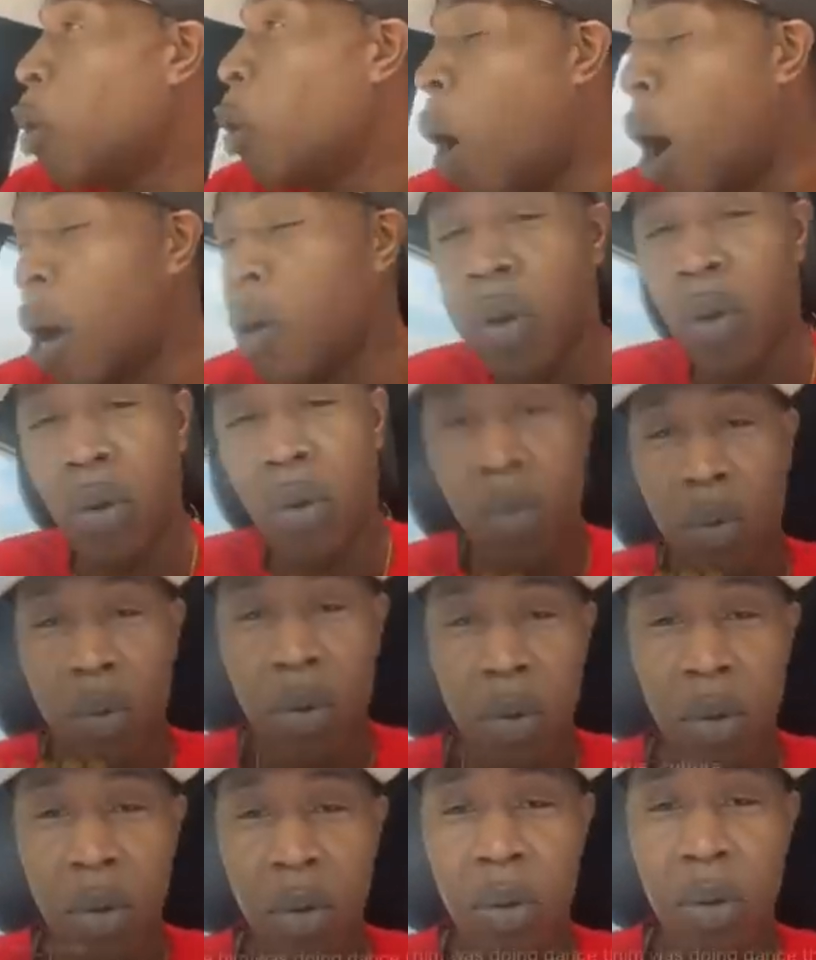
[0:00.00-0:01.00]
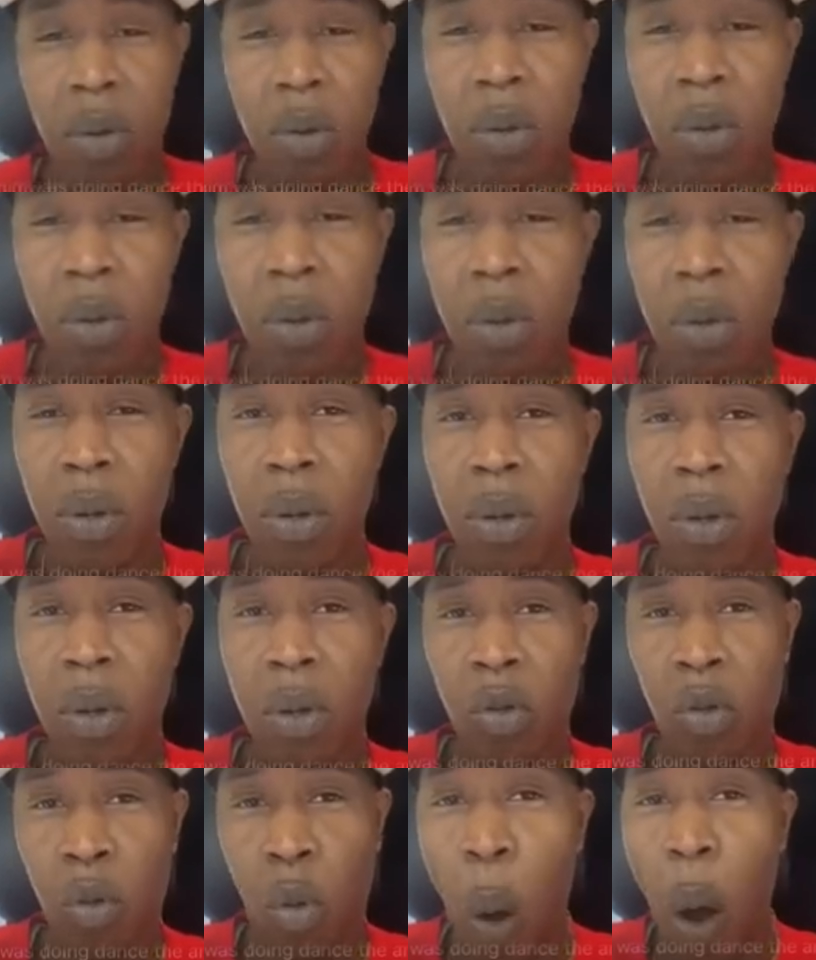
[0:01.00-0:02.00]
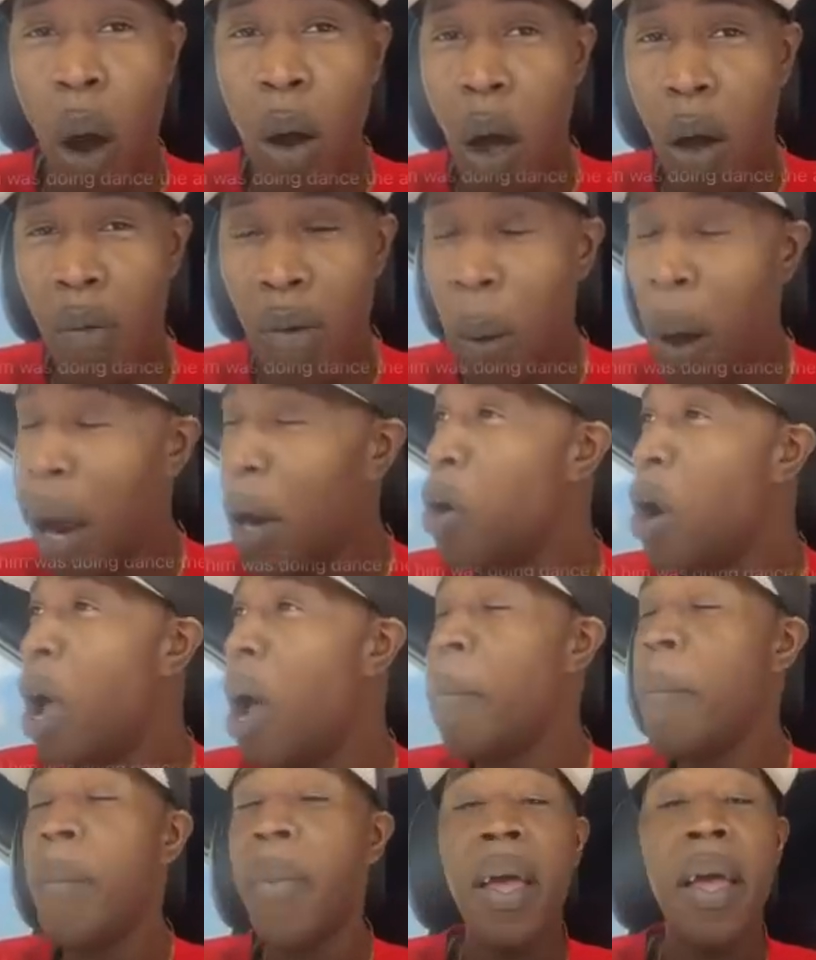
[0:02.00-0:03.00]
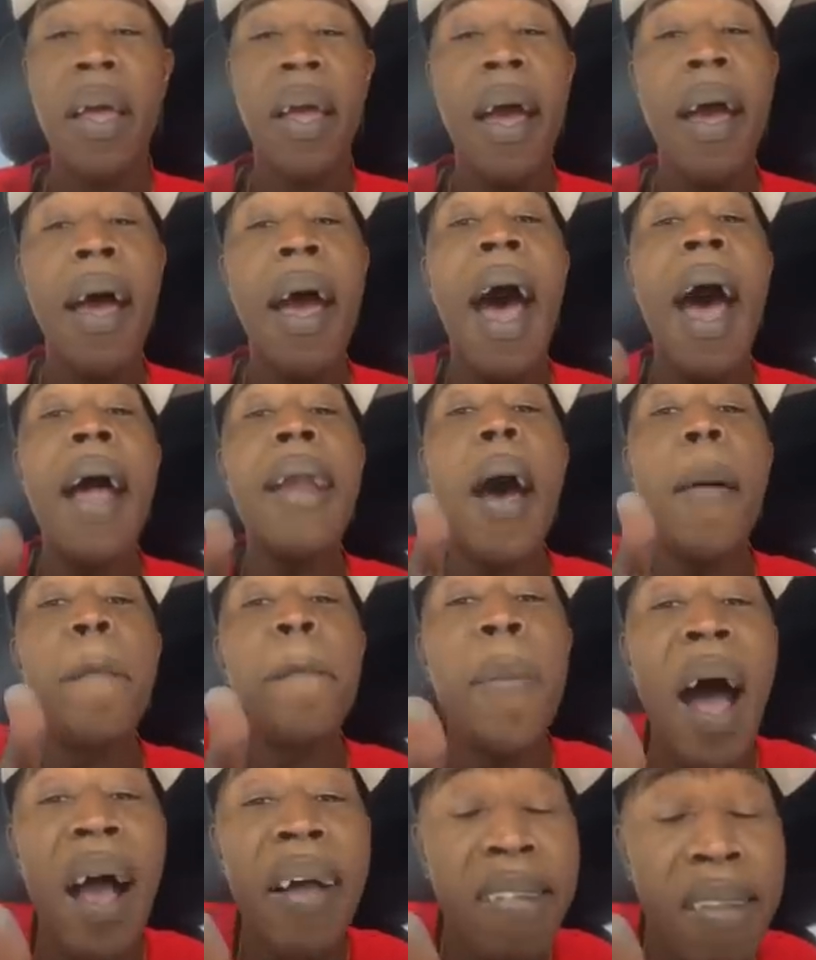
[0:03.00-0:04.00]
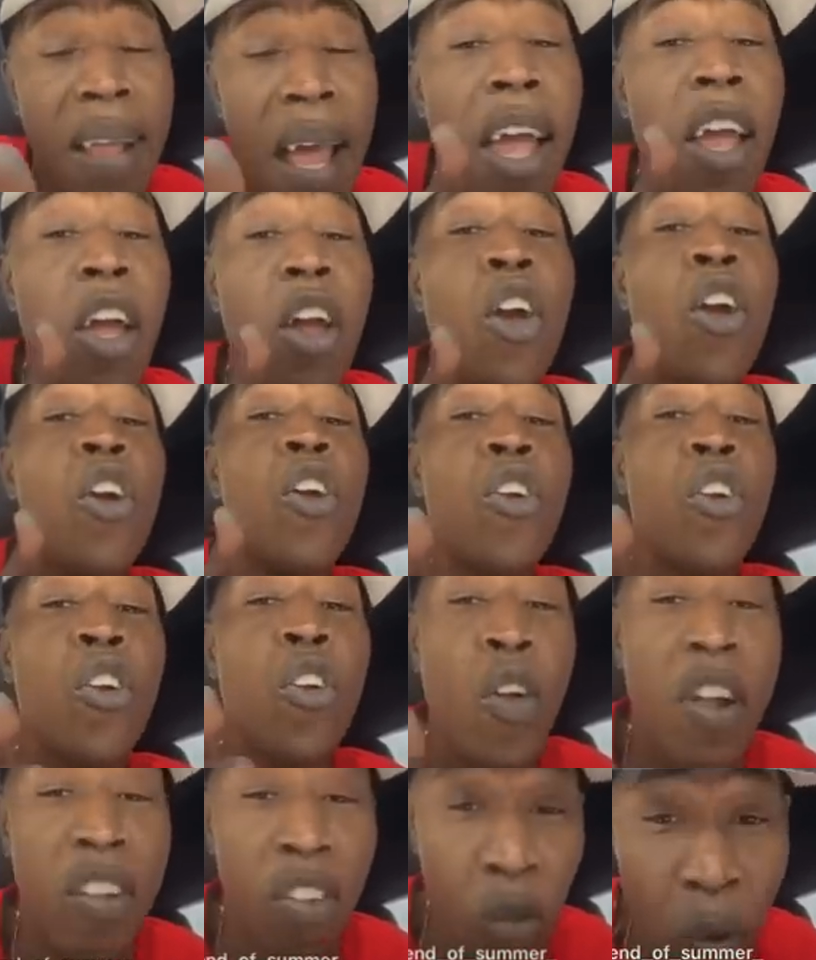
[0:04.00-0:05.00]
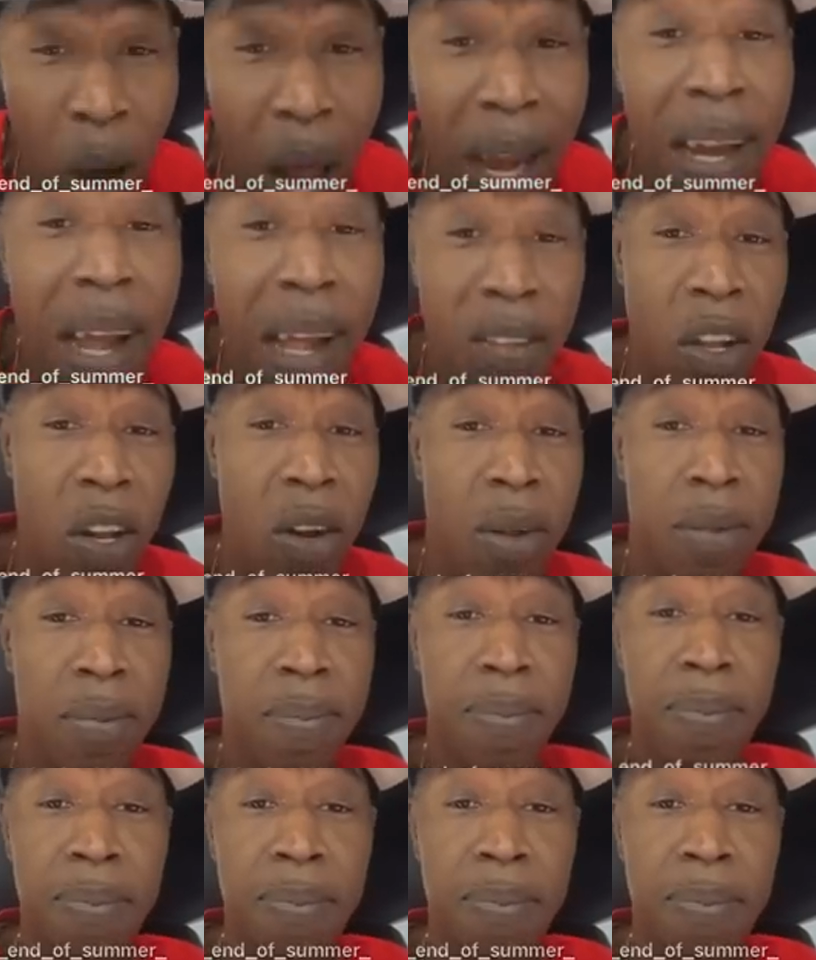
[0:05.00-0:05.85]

alone. Stone Love, one of them. Other box there. Chris Rock get, you know.